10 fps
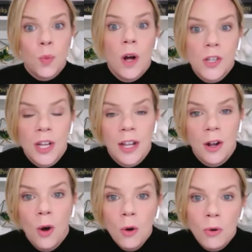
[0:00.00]
watching at
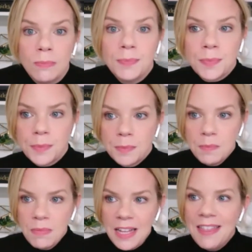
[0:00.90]
home,
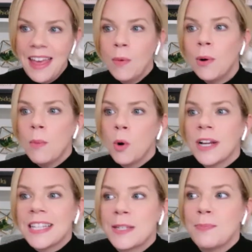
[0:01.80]
they were more
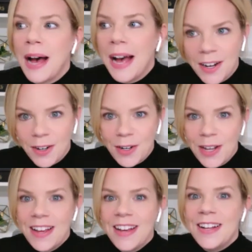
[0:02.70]
inspired
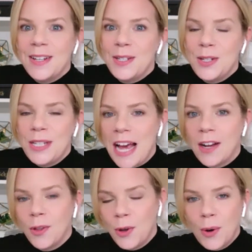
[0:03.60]
to
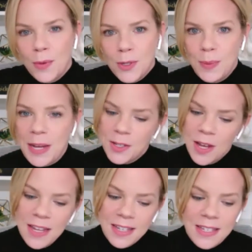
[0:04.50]
tackle their own space,
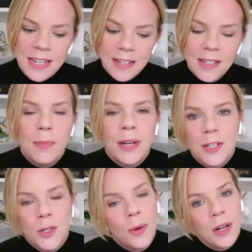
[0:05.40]
seeing somebody
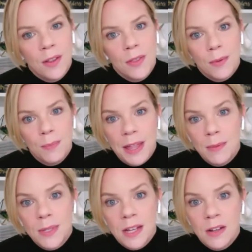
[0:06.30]
do it by
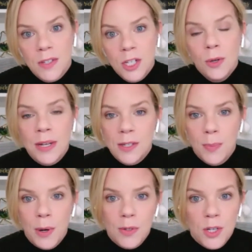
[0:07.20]
themselves too, as
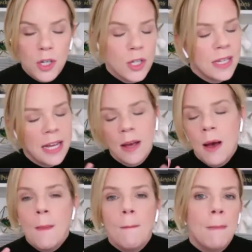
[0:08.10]
opposed to just like
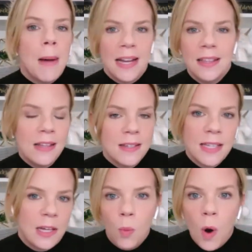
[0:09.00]

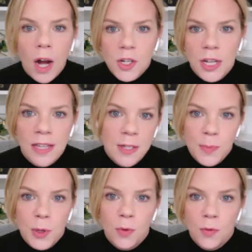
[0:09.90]
mindlessly watching these
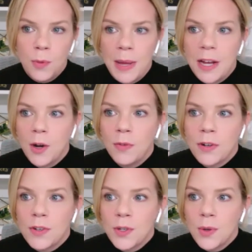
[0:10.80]
beautiful
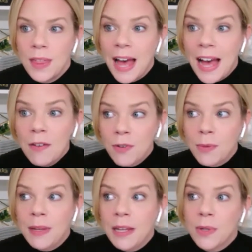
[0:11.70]
makeovers. So that for
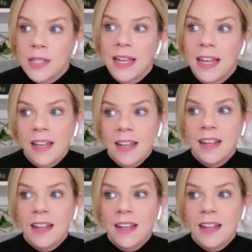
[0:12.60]
me was like,